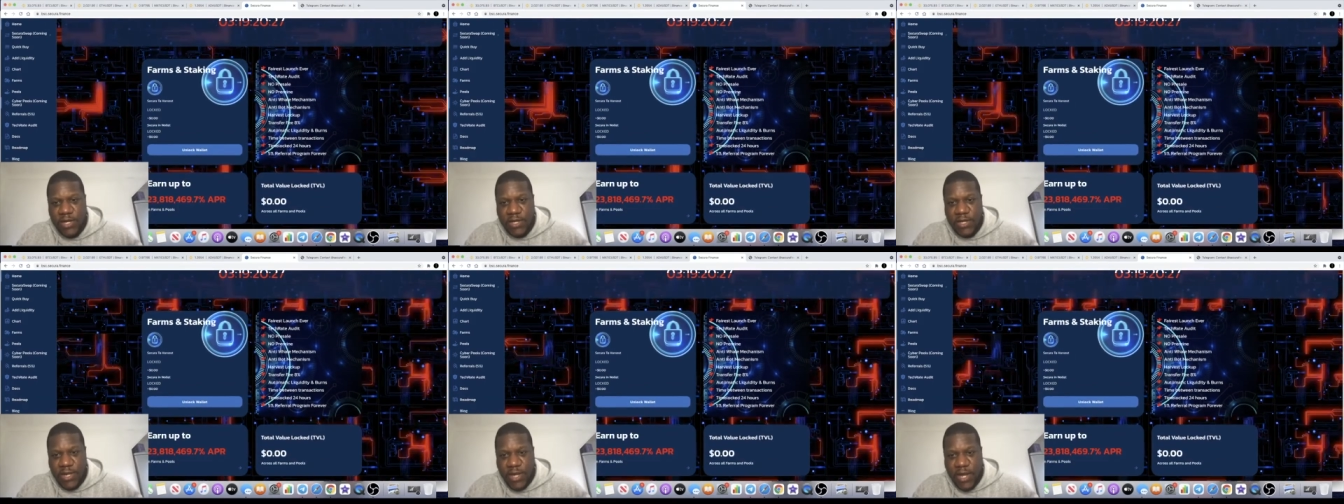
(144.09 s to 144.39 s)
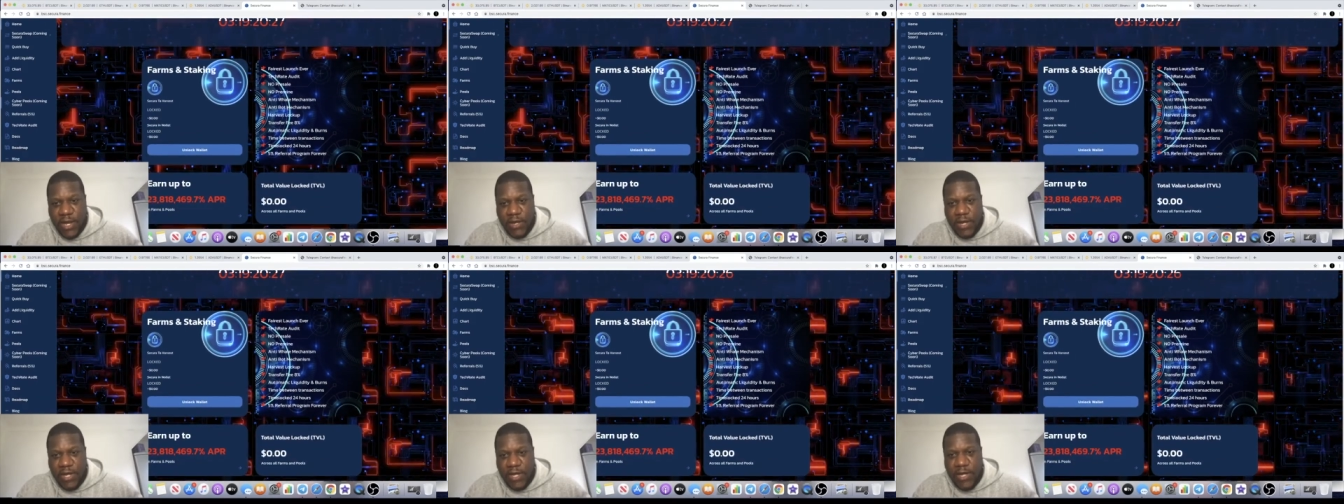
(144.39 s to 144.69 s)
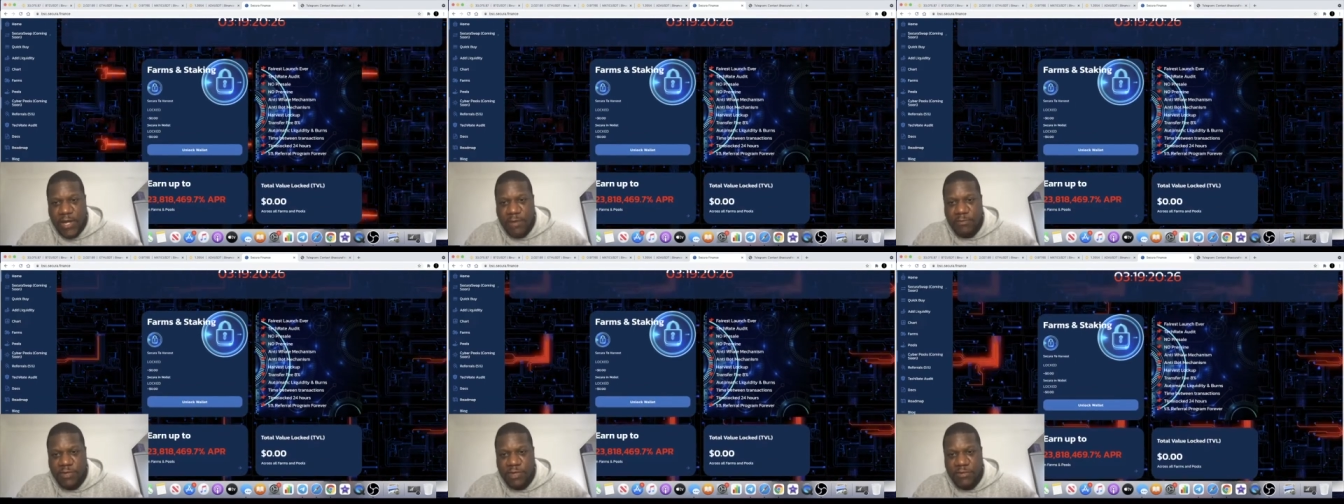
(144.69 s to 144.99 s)
Now they
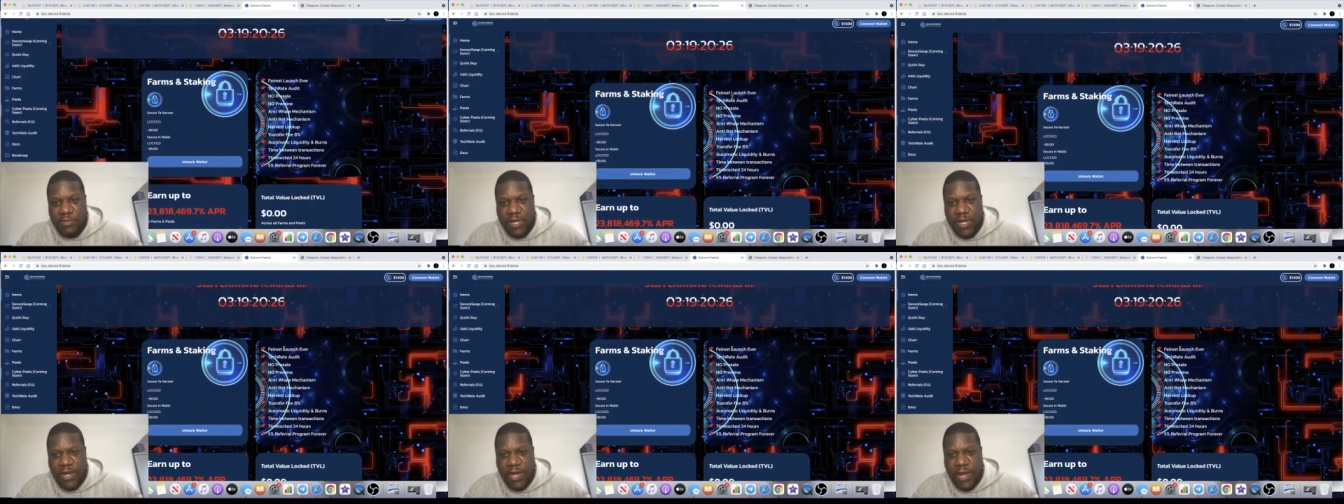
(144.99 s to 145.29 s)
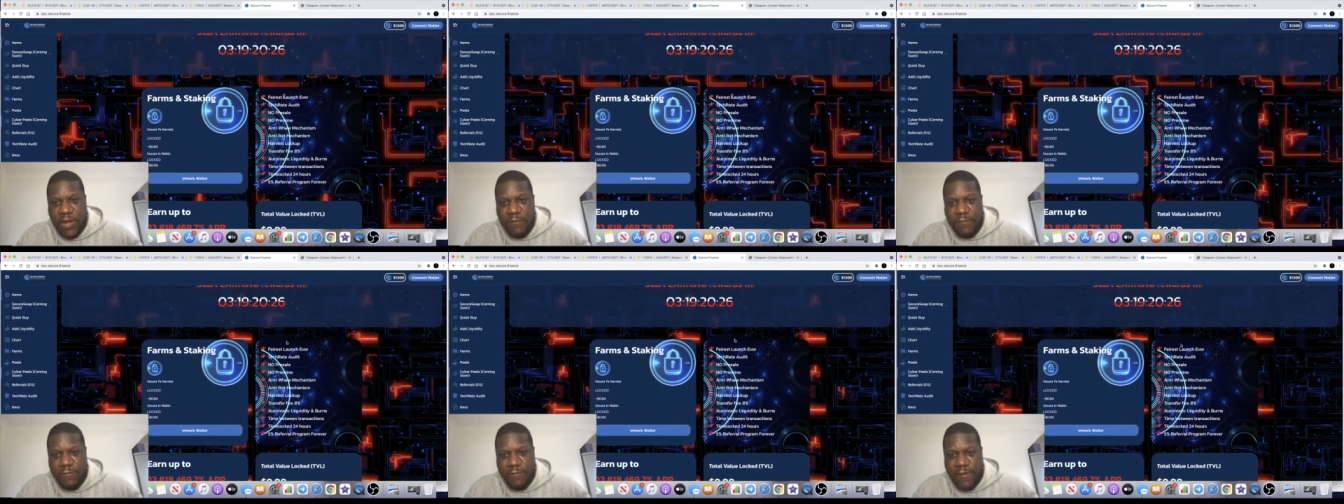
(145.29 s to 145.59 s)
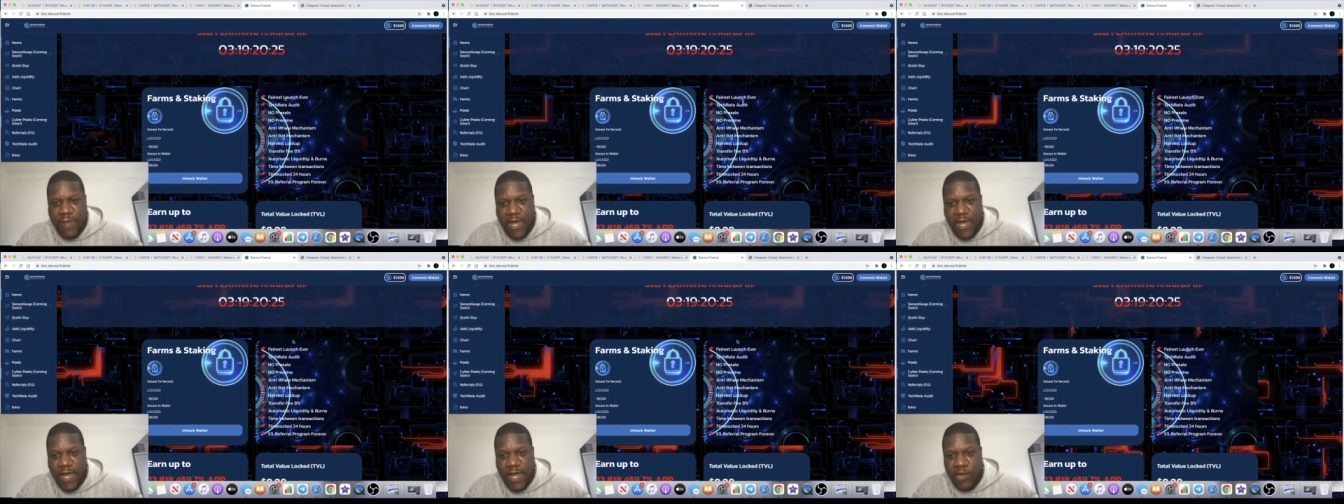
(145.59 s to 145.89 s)
claim to be a
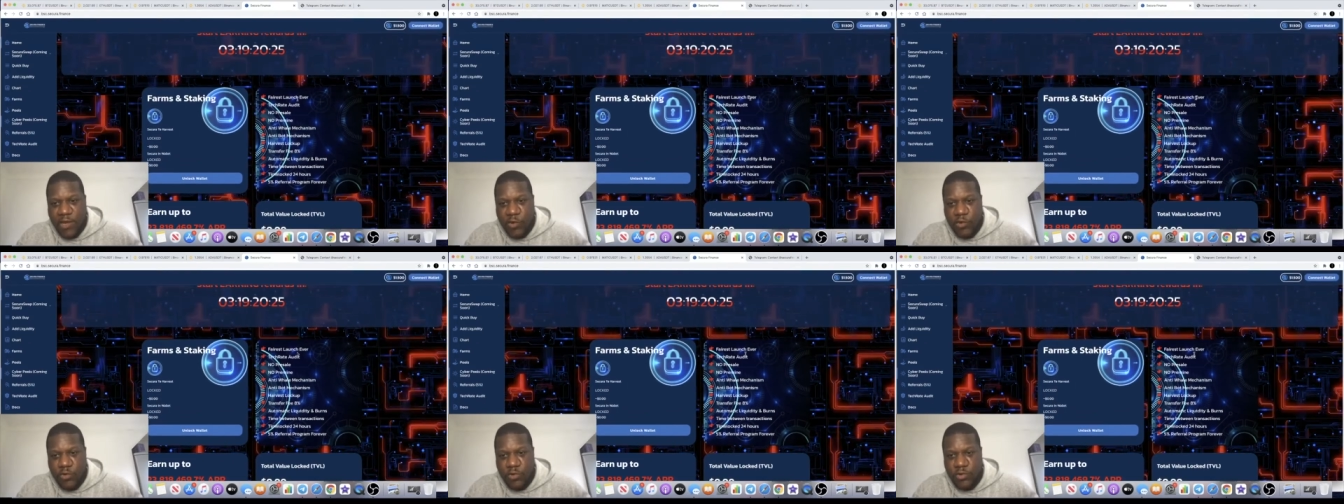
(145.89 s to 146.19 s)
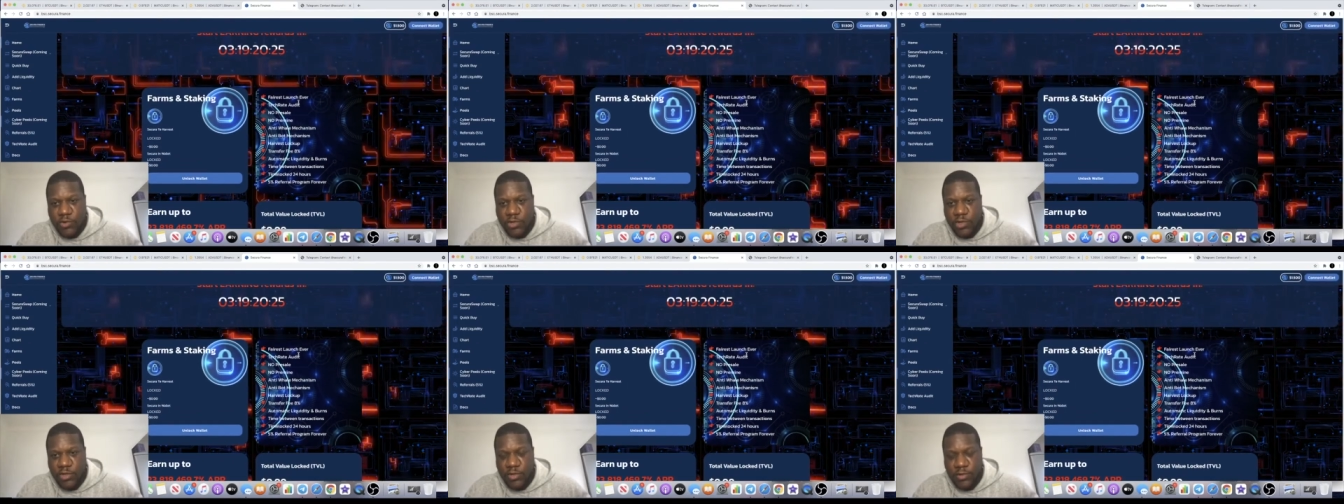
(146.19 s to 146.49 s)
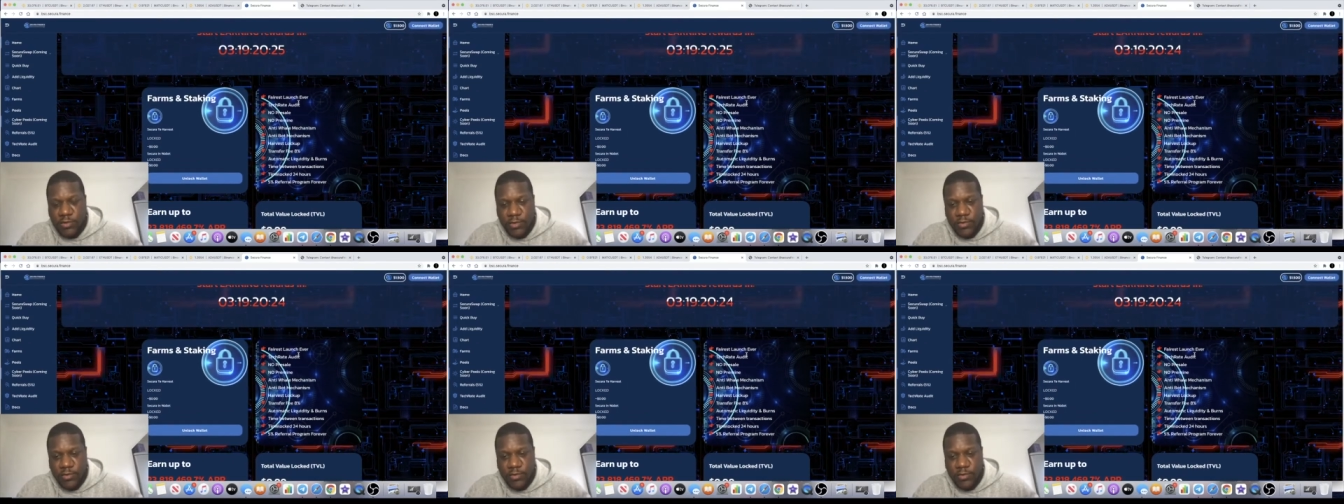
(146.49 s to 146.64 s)
fair launch.